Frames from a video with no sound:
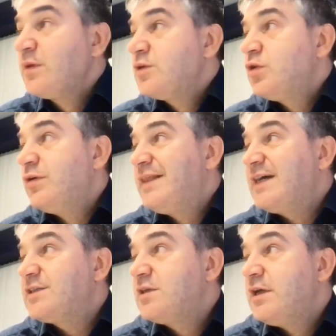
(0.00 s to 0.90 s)
ask how
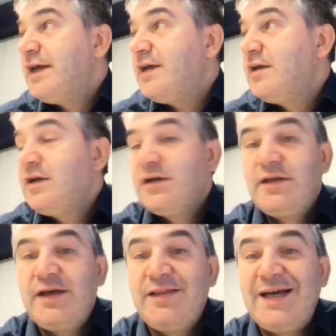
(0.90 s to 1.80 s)
much storage you
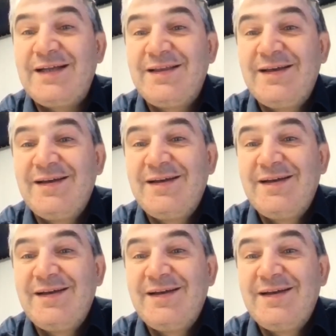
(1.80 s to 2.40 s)
guys have.